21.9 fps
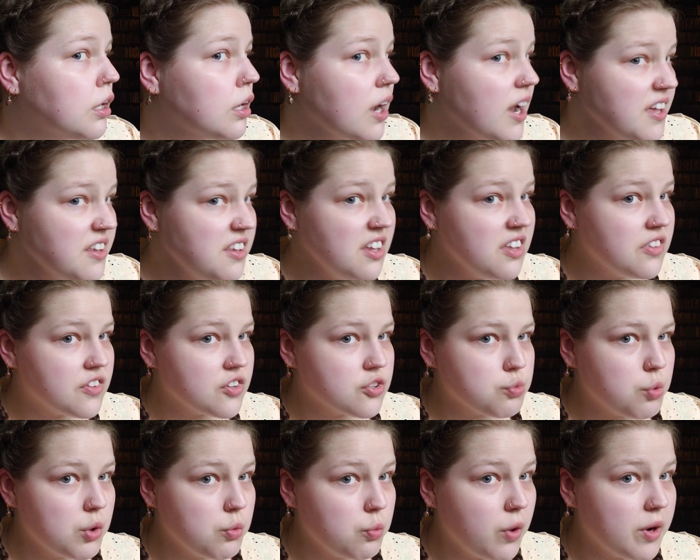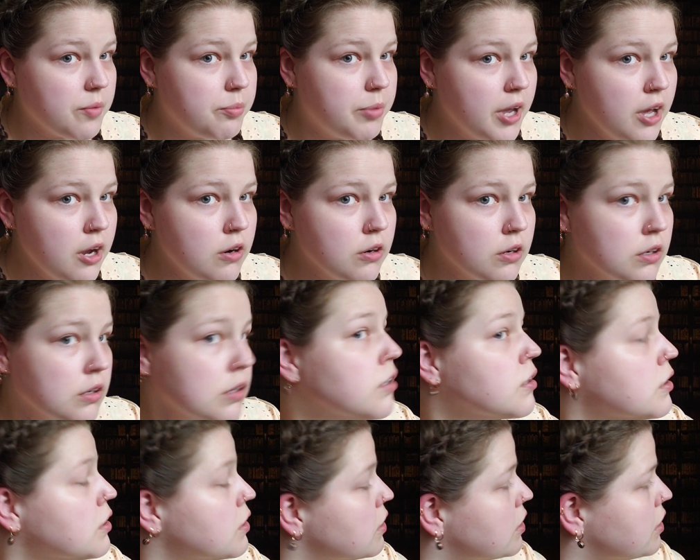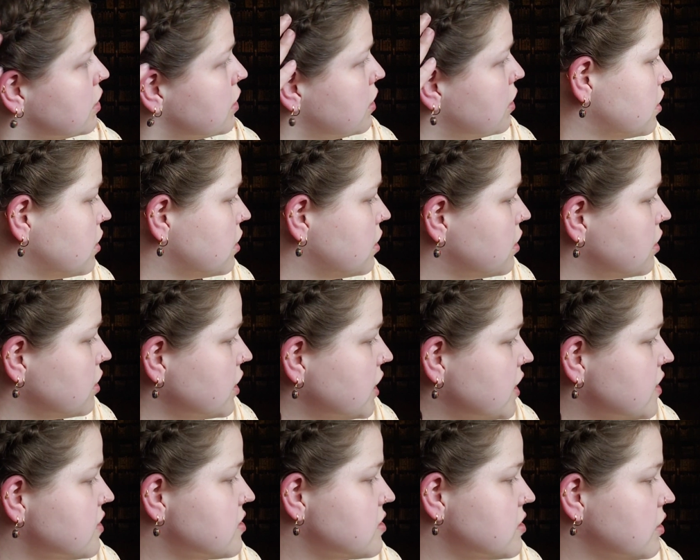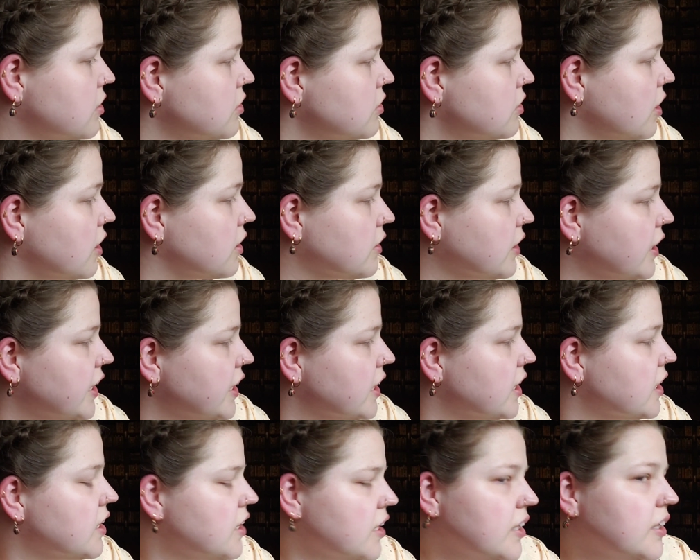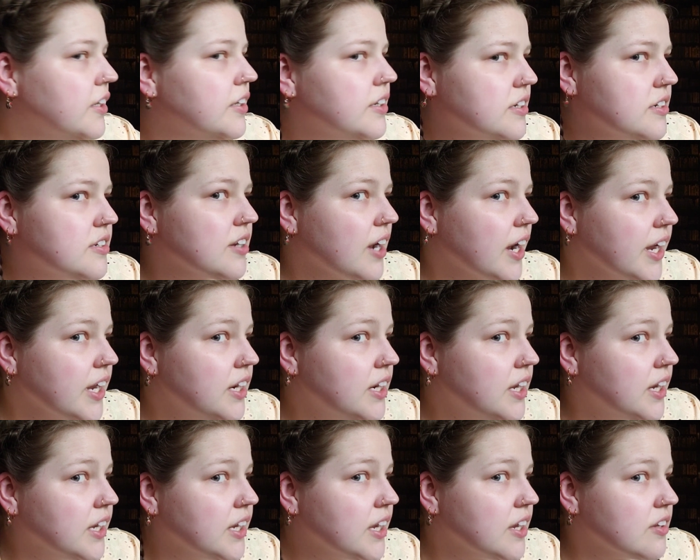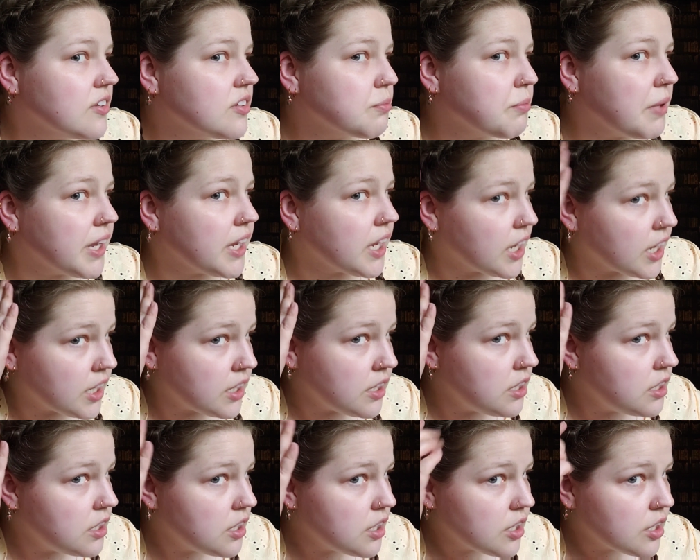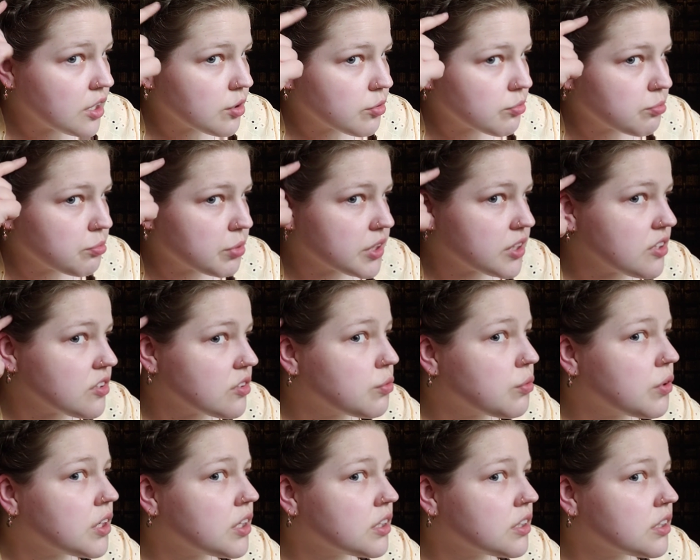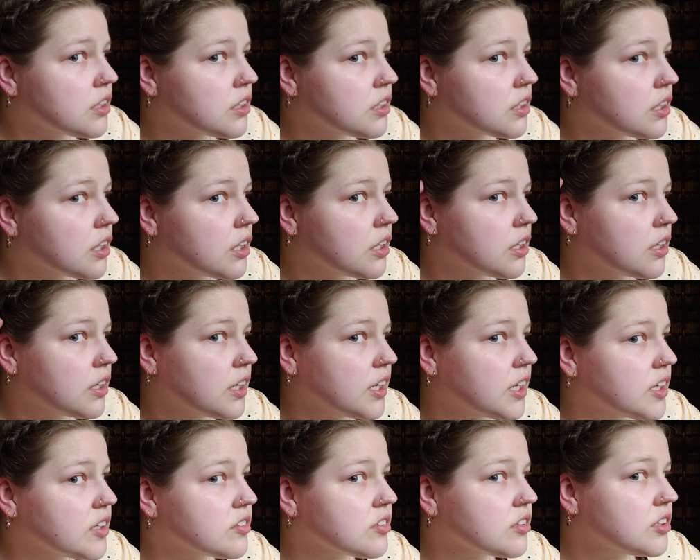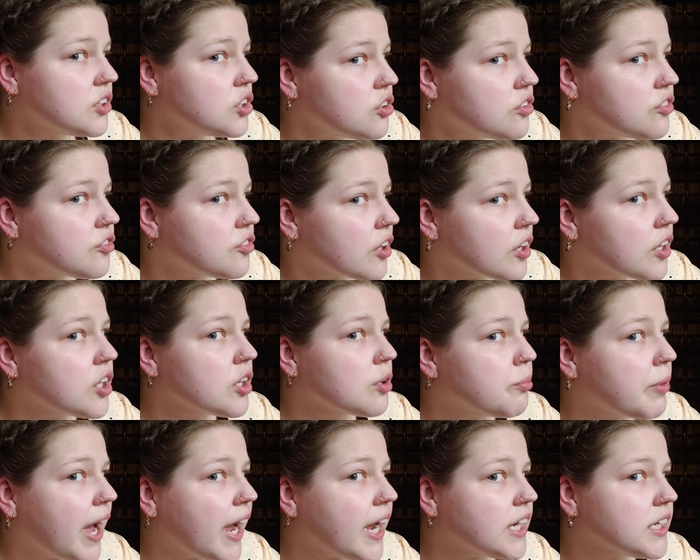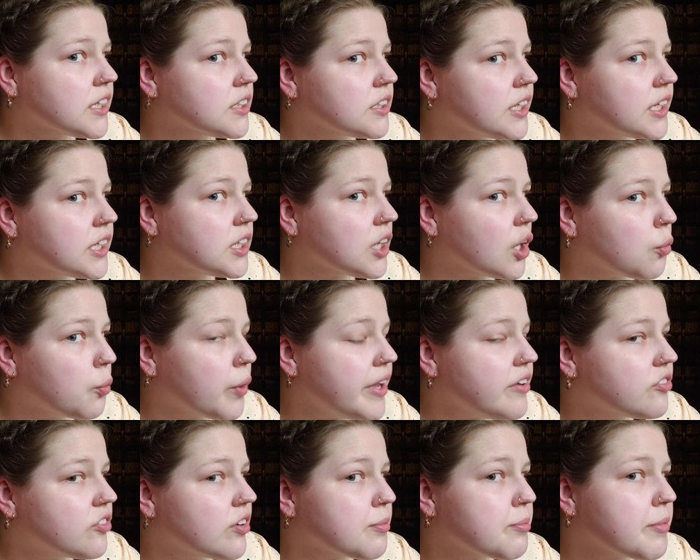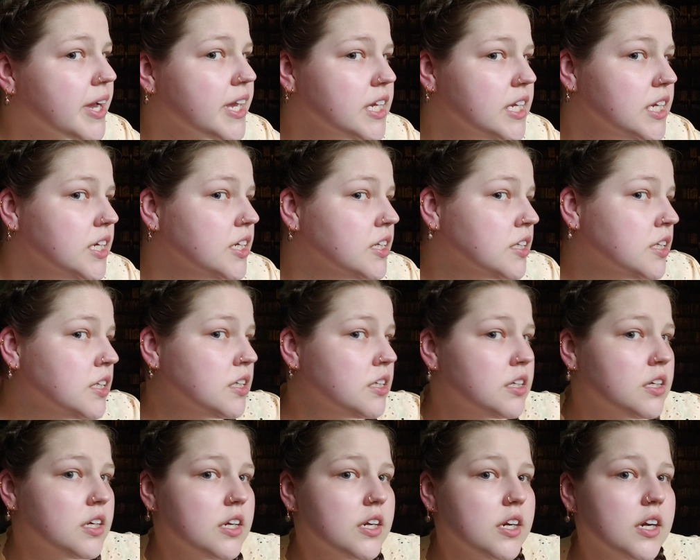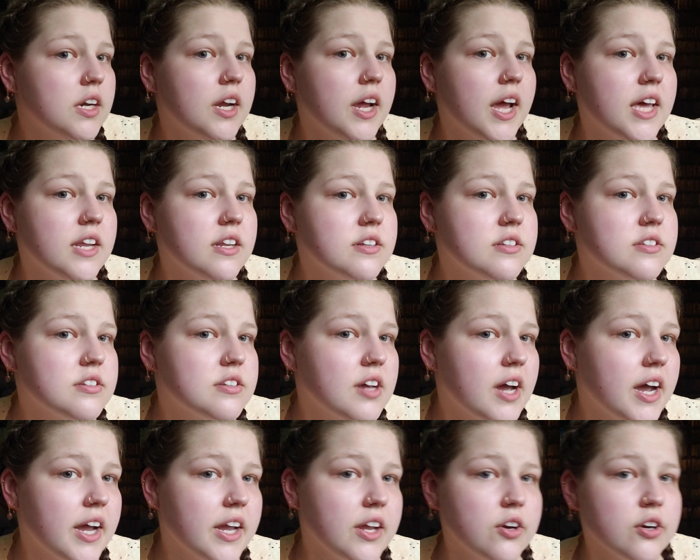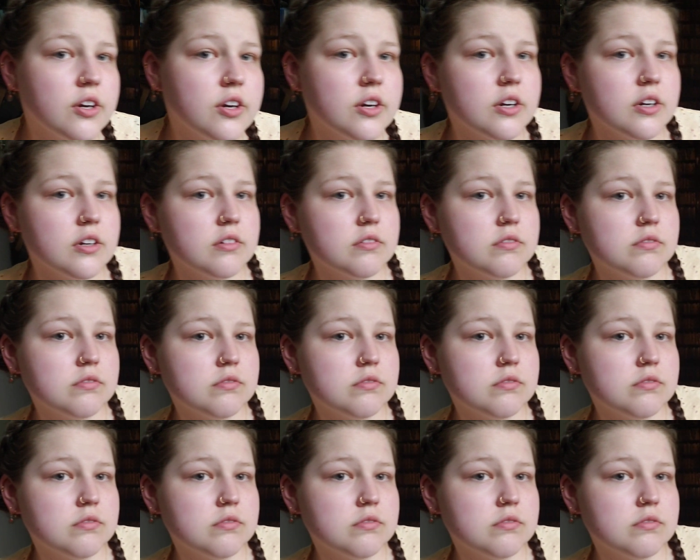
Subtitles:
I think this one went better. It's still not, like, tight against my head, but this one is a little farther back, like, away from my ear, and it's tighter.